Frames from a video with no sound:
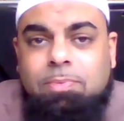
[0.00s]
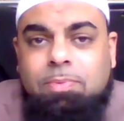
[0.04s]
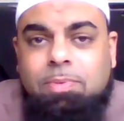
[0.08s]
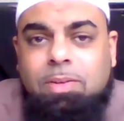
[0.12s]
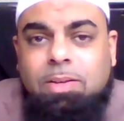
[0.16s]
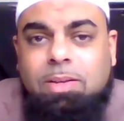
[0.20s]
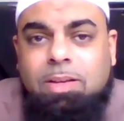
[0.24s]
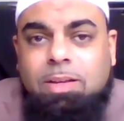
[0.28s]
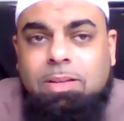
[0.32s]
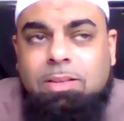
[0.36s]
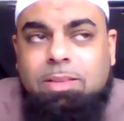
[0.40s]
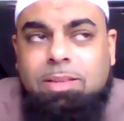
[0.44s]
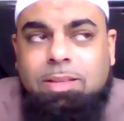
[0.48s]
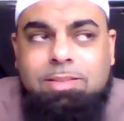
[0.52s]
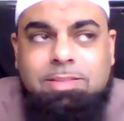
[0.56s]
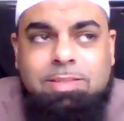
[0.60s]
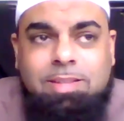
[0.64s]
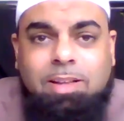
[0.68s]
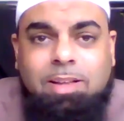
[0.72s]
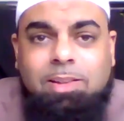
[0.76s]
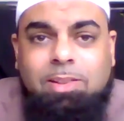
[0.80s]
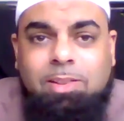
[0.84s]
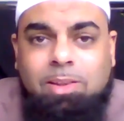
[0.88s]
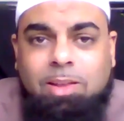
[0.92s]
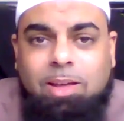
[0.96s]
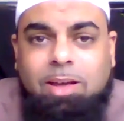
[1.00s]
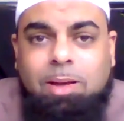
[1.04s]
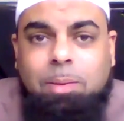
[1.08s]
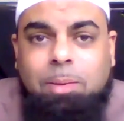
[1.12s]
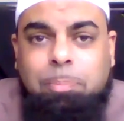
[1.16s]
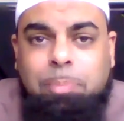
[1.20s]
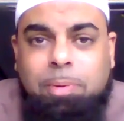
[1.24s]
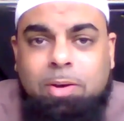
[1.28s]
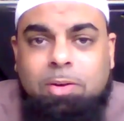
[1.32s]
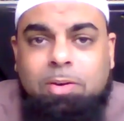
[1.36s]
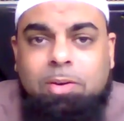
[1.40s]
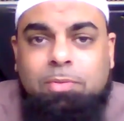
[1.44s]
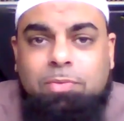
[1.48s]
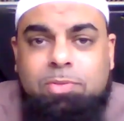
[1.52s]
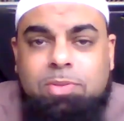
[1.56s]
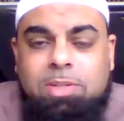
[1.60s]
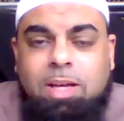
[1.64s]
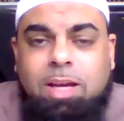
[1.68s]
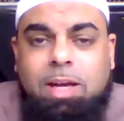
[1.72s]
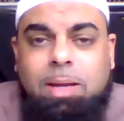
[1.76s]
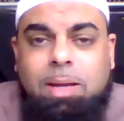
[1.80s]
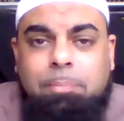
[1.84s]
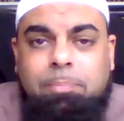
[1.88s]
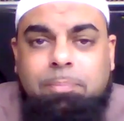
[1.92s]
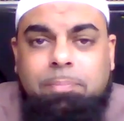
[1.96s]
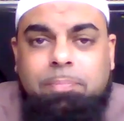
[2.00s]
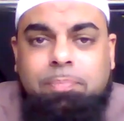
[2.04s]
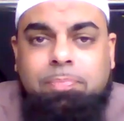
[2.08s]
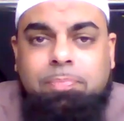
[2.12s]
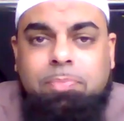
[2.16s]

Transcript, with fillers: Okay, that's a long period of time.